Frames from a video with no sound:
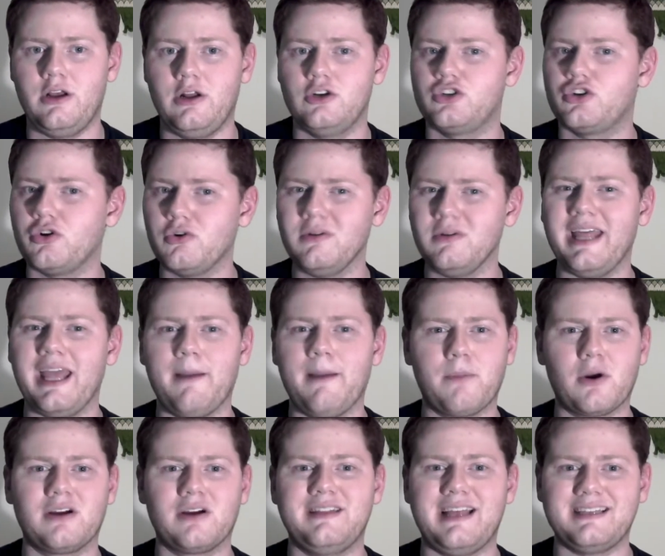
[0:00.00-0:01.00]
Truly a
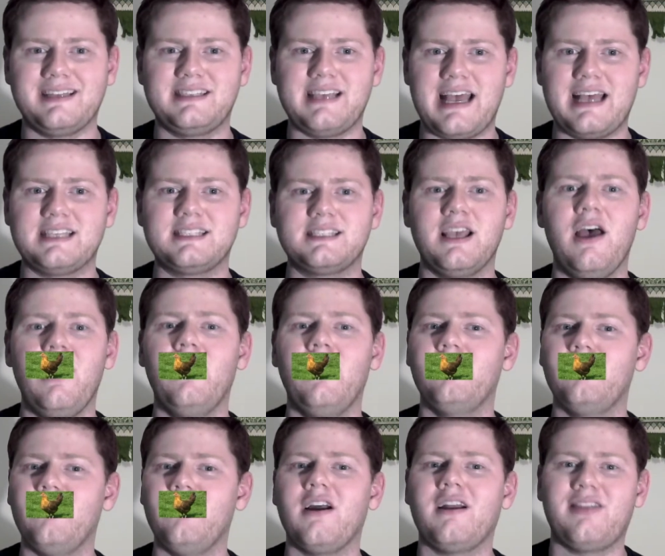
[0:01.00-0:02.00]
bird that says,
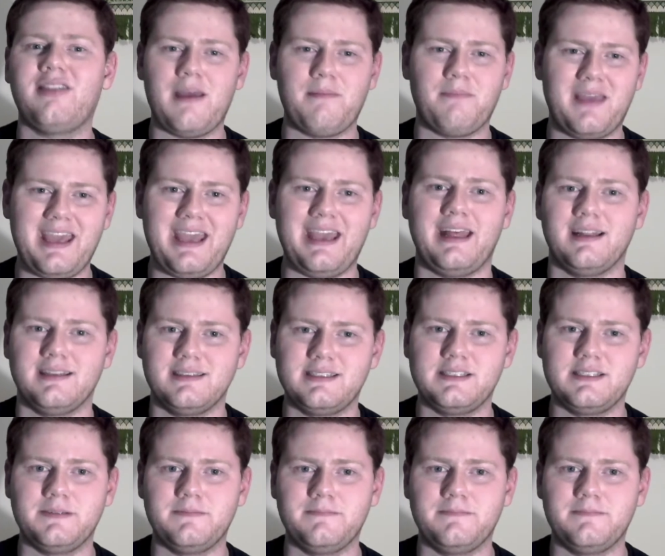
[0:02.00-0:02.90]
"F them kids."